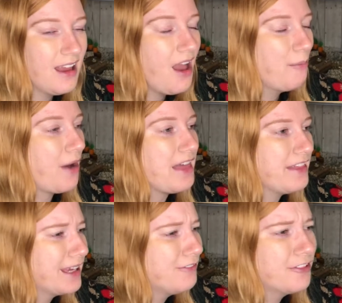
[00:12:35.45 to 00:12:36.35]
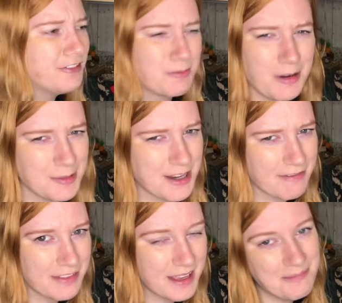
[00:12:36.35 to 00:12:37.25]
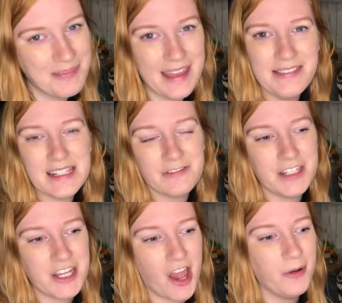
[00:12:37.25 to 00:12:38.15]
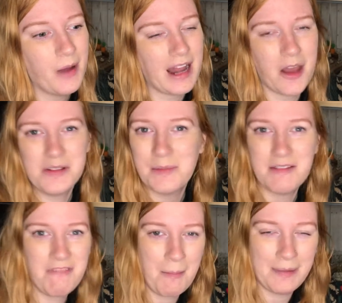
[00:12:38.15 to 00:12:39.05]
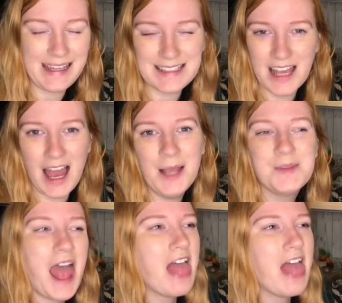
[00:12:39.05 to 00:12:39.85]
but I think I've covered pretty much everything in this video. I know it's a bit rambly at times.